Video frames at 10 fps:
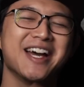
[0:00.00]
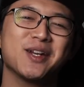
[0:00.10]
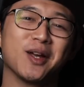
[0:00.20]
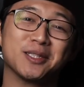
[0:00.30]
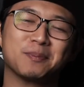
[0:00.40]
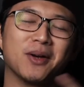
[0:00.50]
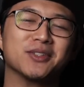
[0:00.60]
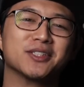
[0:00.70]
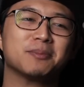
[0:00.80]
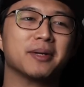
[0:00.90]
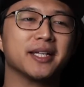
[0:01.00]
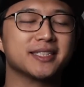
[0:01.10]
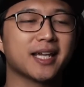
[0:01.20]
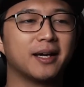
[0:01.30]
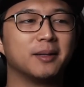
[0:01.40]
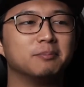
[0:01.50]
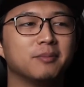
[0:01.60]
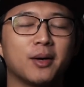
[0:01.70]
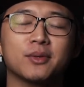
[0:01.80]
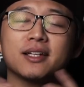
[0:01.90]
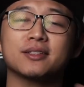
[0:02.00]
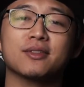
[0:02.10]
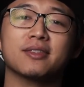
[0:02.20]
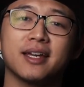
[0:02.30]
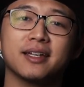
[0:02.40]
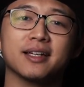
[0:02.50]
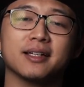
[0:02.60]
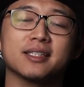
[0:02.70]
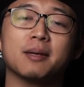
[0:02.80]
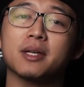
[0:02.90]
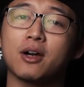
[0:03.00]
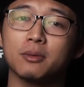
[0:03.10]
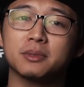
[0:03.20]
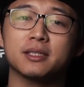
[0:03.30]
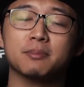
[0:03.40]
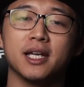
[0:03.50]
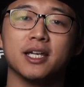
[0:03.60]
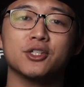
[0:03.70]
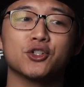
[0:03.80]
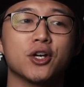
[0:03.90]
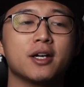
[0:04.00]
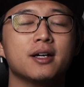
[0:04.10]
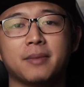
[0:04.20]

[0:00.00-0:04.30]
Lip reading: not sponsor, but I would like to thank Samyang Optics Malaysia